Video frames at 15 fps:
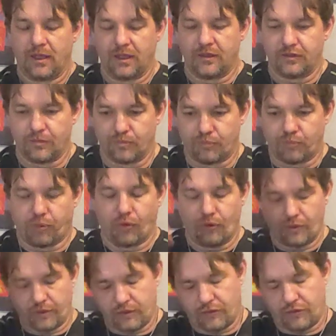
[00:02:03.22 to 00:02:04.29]
It's
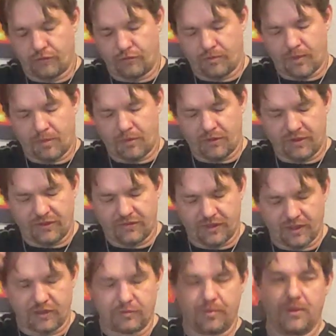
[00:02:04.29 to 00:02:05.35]
important to remember these
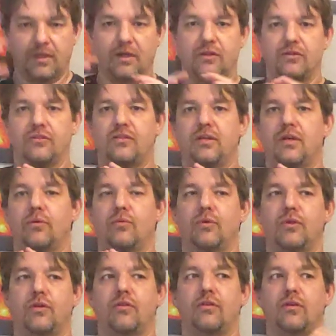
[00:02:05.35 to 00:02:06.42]
things because
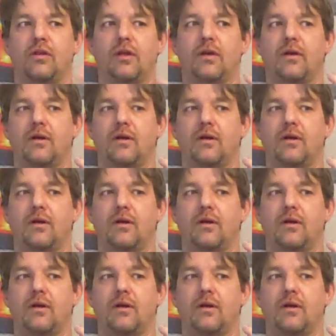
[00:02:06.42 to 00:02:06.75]
when you're